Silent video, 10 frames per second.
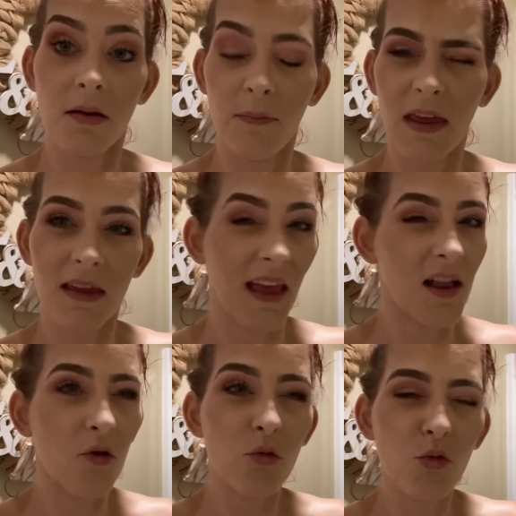because I
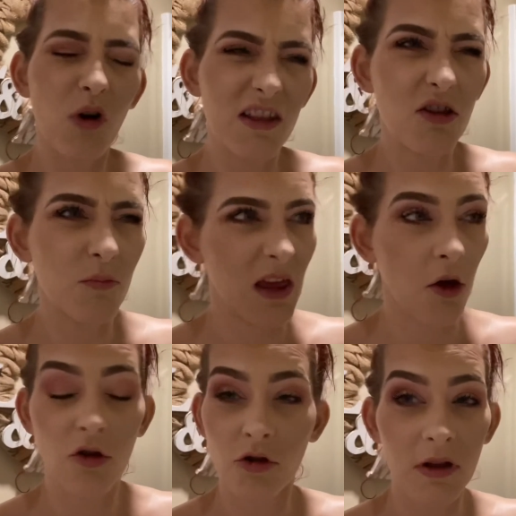don't want to be all
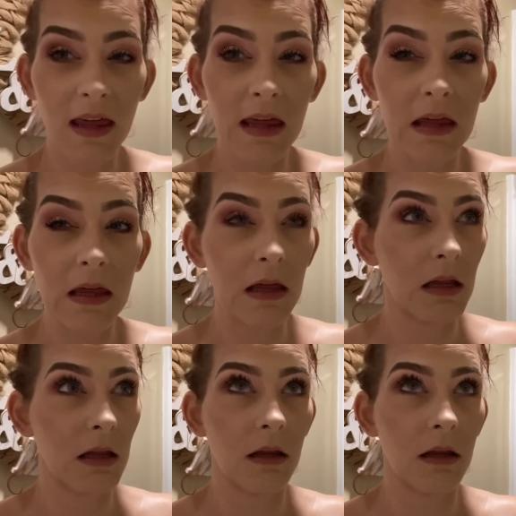streaky and